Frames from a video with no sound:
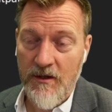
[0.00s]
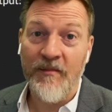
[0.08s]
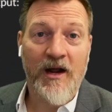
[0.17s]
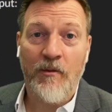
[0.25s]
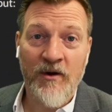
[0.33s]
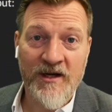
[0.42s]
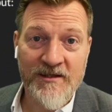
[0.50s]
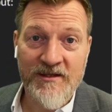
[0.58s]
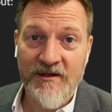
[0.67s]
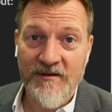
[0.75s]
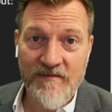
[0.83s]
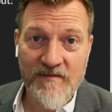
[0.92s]
I wanted
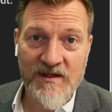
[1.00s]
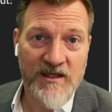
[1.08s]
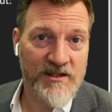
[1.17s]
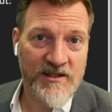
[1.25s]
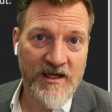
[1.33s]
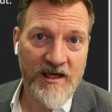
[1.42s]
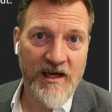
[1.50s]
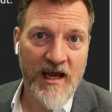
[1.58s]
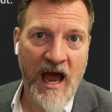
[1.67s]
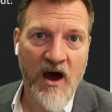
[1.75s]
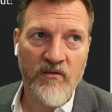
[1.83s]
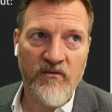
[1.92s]
to see
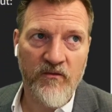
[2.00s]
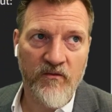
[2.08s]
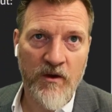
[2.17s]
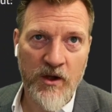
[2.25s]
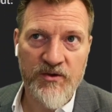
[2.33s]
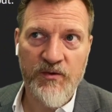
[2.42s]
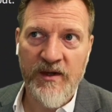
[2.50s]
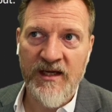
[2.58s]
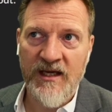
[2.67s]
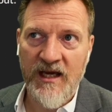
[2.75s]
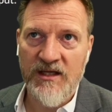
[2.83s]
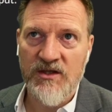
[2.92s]
how close we
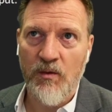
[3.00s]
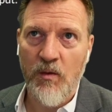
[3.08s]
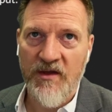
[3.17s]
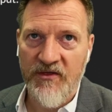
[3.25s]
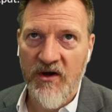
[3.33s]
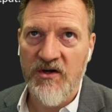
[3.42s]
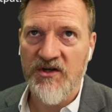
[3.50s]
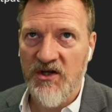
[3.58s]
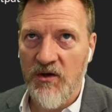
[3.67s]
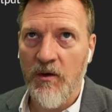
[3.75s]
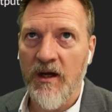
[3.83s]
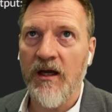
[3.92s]
can get to what they're
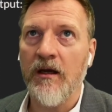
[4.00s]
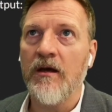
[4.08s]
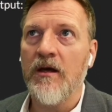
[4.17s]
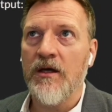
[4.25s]
doing